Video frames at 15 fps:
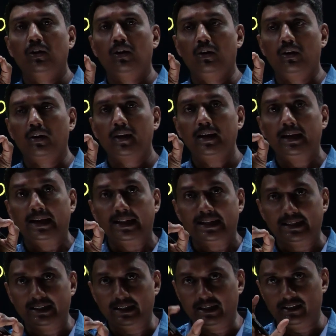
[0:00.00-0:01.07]
are
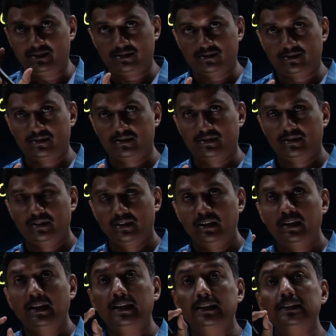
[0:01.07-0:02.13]
less
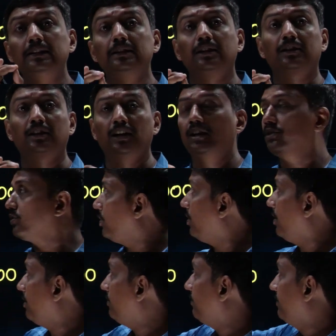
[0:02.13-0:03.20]
in the case
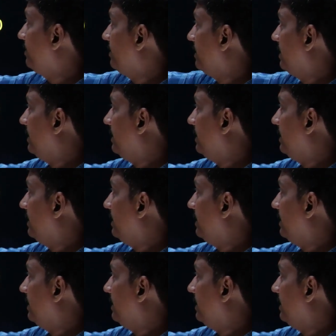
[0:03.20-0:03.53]
of